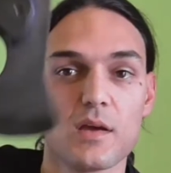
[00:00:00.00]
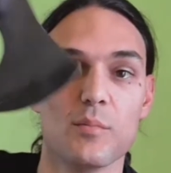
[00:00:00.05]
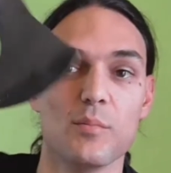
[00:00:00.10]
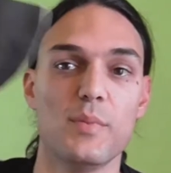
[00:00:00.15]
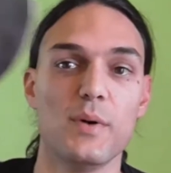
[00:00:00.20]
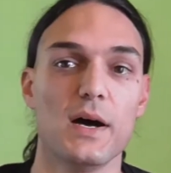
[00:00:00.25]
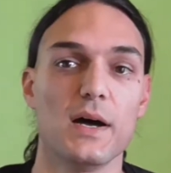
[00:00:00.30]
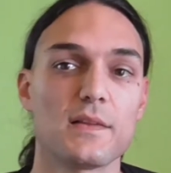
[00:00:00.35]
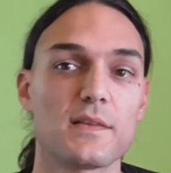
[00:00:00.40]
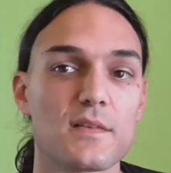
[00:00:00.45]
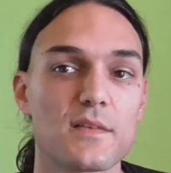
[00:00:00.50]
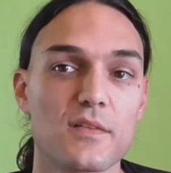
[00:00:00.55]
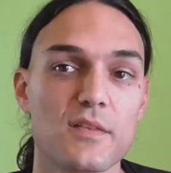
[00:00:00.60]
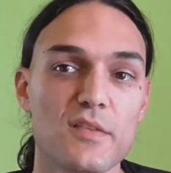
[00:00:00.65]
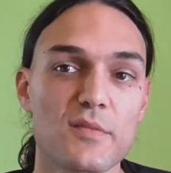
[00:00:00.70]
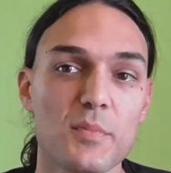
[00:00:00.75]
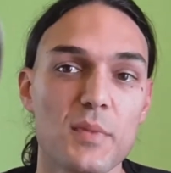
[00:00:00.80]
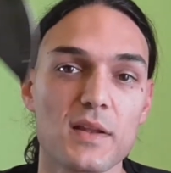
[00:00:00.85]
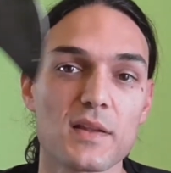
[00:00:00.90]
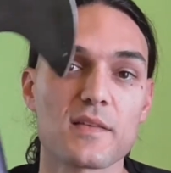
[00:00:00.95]
But
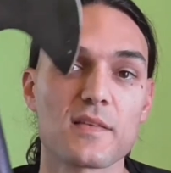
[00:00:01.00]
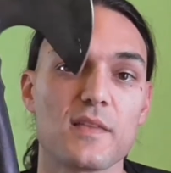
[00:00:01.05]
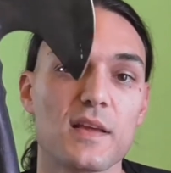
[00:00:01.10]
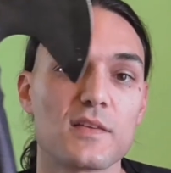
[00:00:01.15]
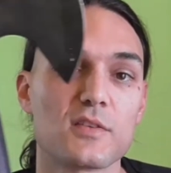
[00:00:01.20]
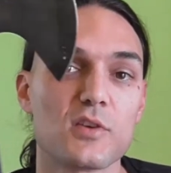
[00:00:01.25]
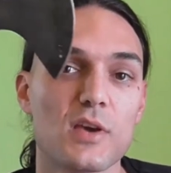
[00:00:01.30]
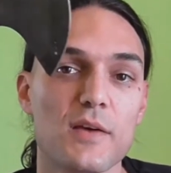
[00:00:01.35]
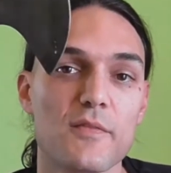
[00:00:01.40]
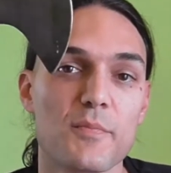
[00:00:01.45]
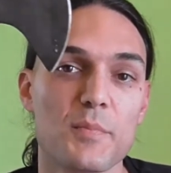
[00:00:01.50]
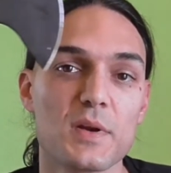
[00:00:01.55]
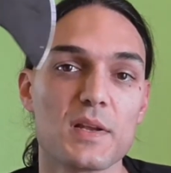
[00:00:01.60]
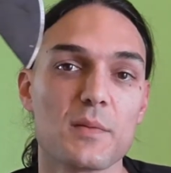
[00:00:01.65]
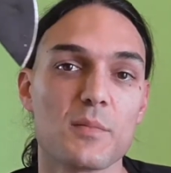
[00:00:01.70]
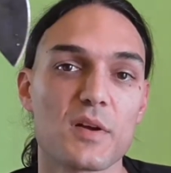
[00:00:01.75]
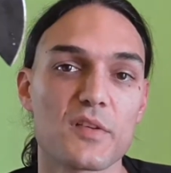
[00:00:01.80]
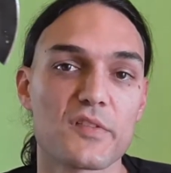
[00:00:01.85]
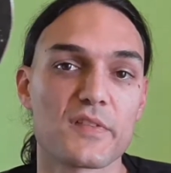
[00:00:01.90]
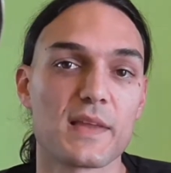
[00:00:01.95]
this meant that you have
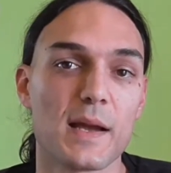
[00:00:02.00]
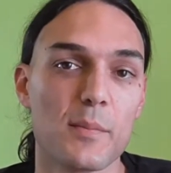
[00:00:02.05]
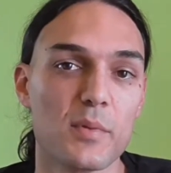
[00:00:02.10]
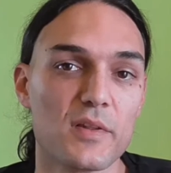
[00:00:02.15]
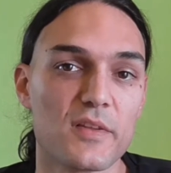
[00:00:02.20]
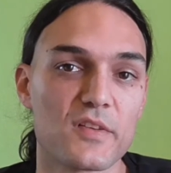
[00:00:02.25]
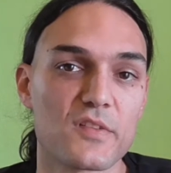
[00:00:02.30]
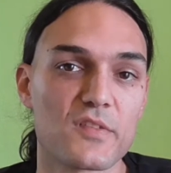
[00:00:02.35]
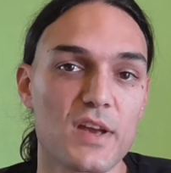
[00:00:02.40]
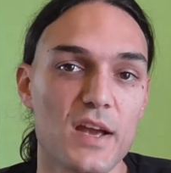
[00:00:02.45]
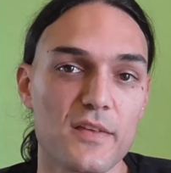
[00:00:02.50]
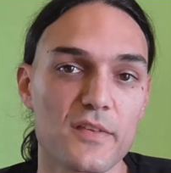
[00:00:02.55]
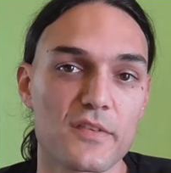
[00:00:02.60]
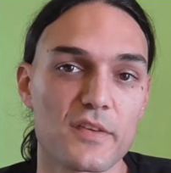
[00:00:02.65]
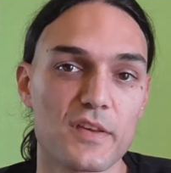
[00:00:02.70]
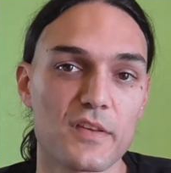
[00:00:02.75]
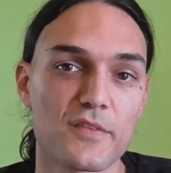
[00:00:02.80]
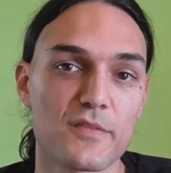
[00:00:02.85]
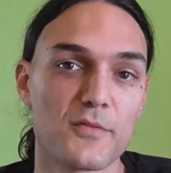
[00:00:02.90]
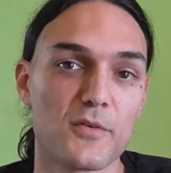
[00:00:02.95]
pretty much double the
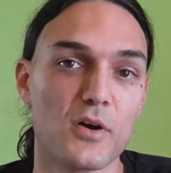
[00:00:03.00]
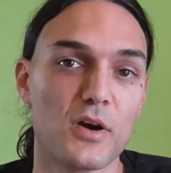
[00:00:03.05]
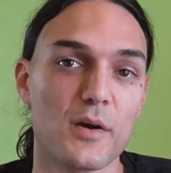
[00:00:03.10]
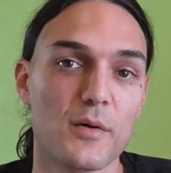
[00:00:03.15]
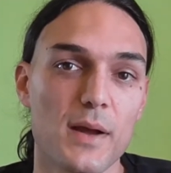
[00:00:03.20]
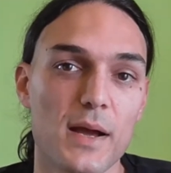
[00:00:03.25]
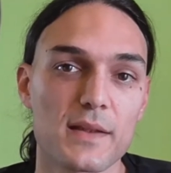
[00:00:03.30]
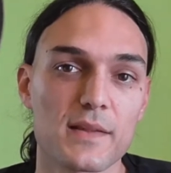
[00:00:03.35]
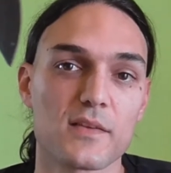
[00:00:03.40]
chances for a